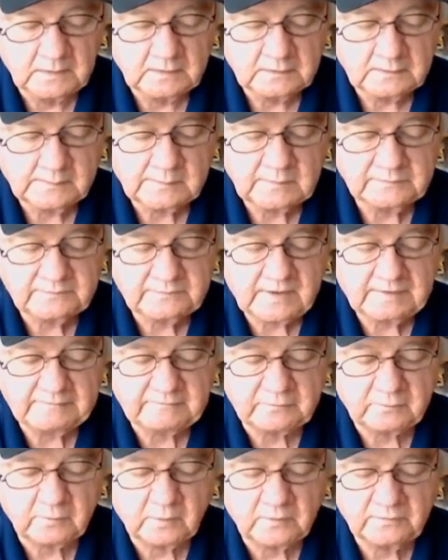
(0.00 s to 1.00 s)
Number 5,
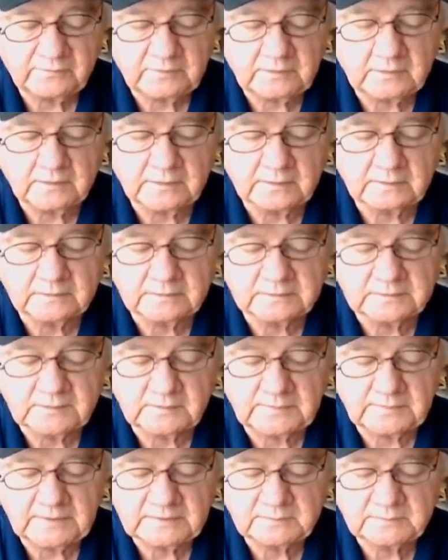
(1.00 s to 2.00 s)
Trophy Hunter, is the
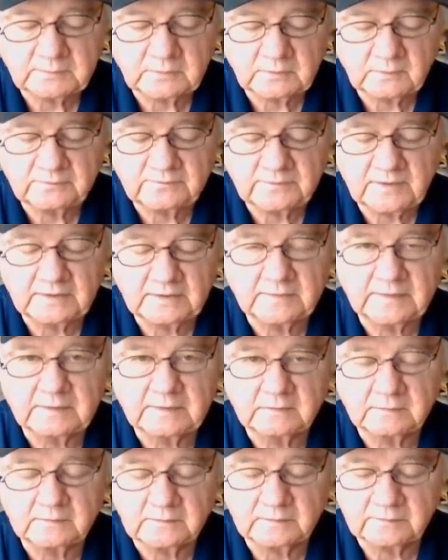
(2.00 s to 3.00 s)
pace profile
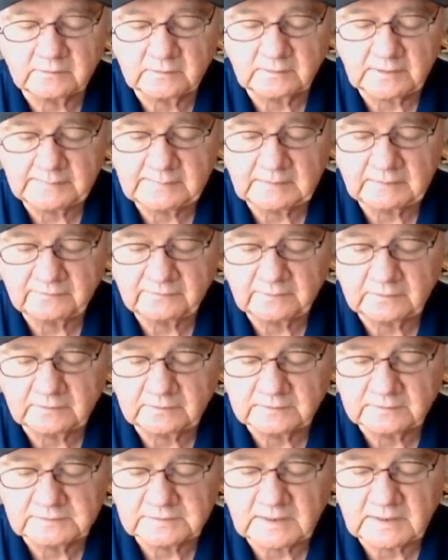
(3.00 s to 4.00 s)
leader in this claiming
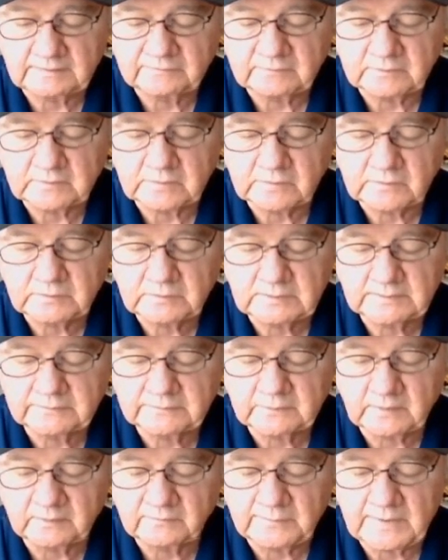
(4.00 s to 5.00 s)
field this afternoon,
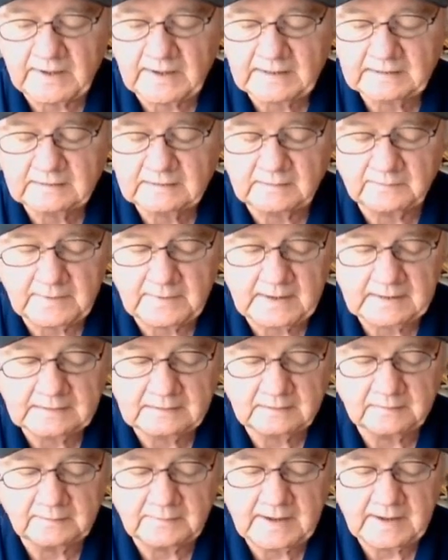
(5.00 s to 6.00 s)
comes off
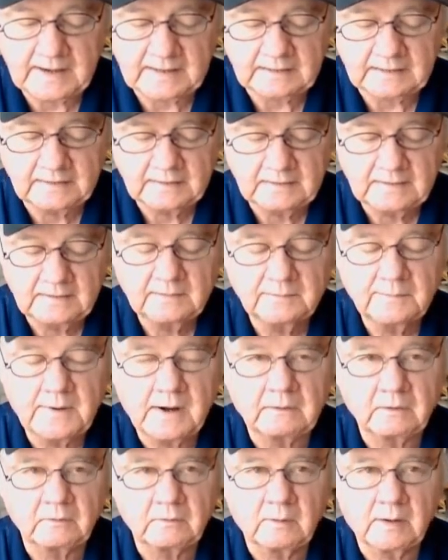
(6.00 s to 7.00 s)
back-to-back-to-back
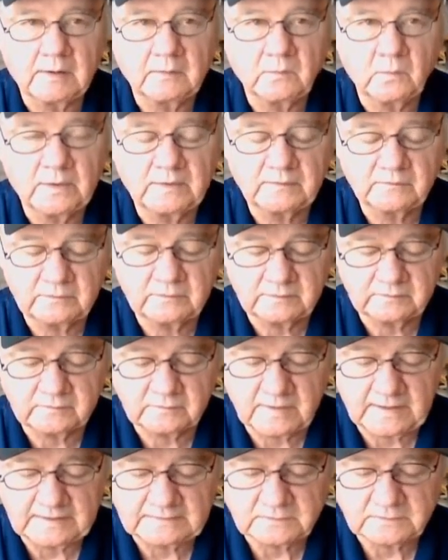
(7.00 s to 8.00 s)
power run wins in his
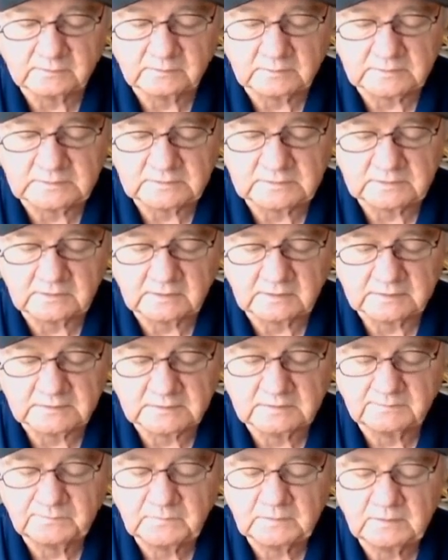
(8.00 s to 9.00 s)
last 3
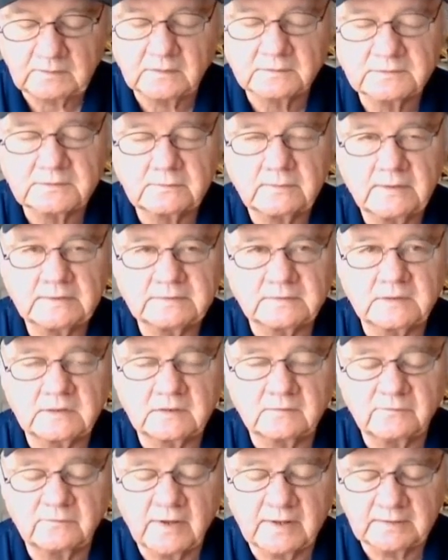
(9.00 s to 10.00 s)
starts. He also has the
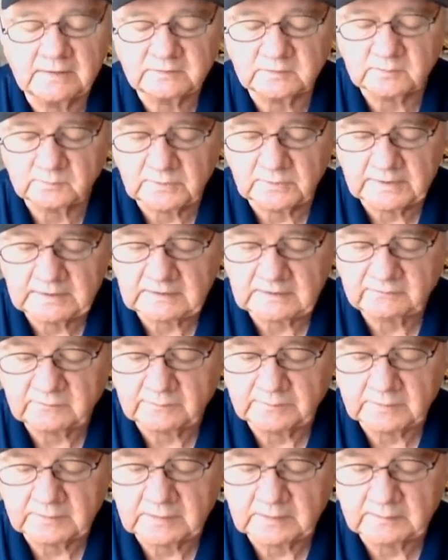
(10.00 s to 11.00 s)
advantage of breaking
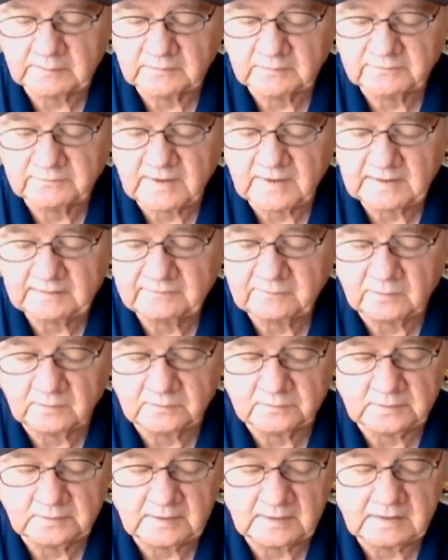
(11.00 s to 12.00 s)
from the number 5
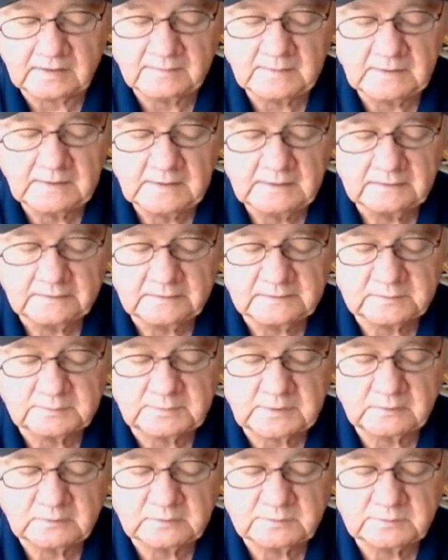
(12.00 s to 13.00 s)
hole today. This
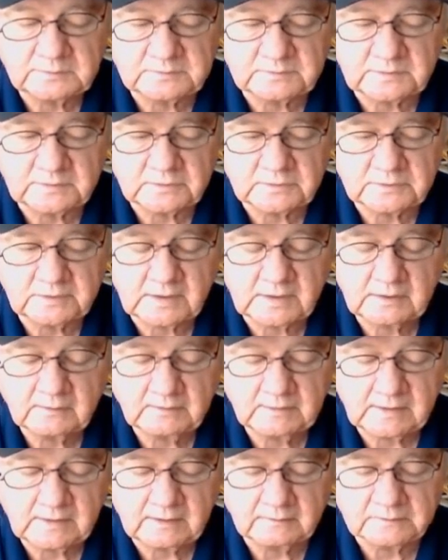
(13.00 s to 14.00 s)
post position here
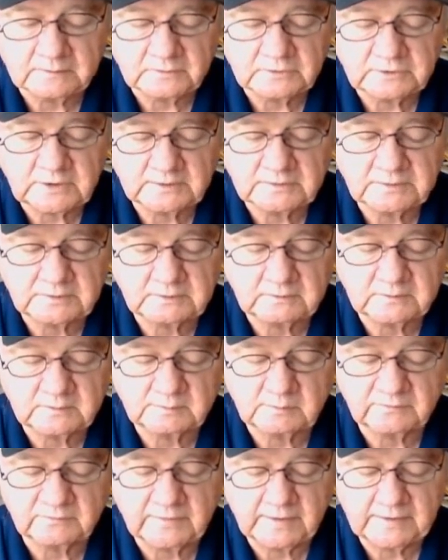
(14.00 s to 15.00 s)
at Harrah's Chester has
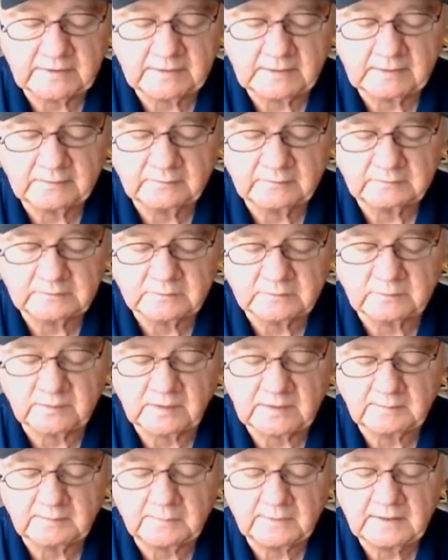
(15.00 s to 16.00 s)
provided entries with
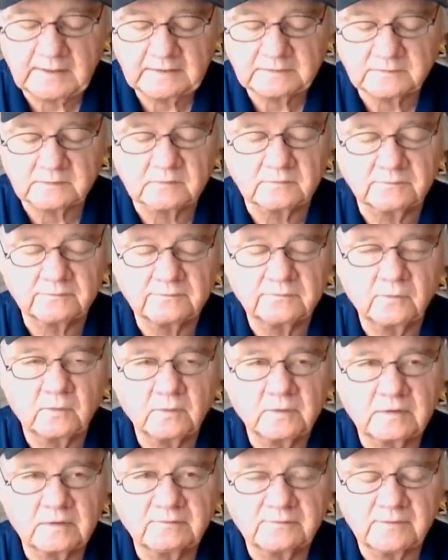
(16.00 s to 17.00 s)
a positive
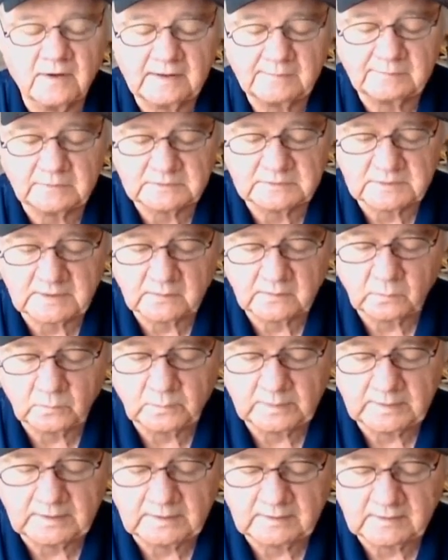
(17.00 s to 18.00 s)
45%
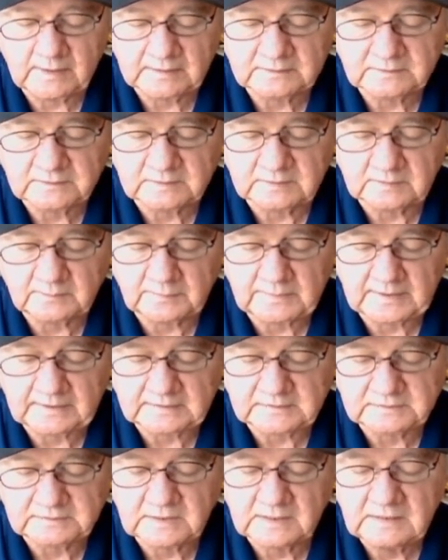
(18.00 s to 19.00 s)
win index in the
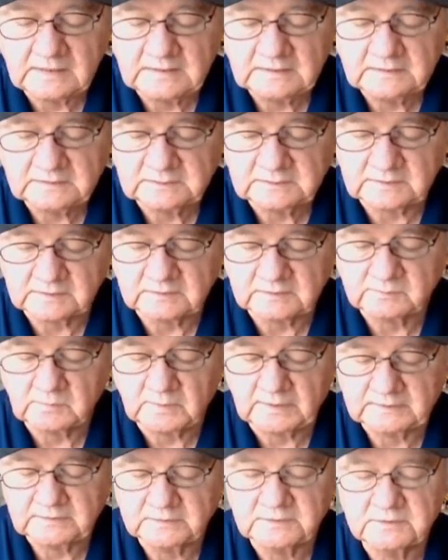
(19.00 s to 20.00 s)
past 6
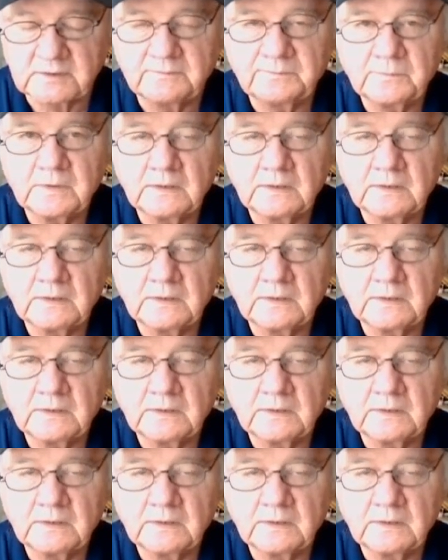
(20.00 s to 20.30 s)
months.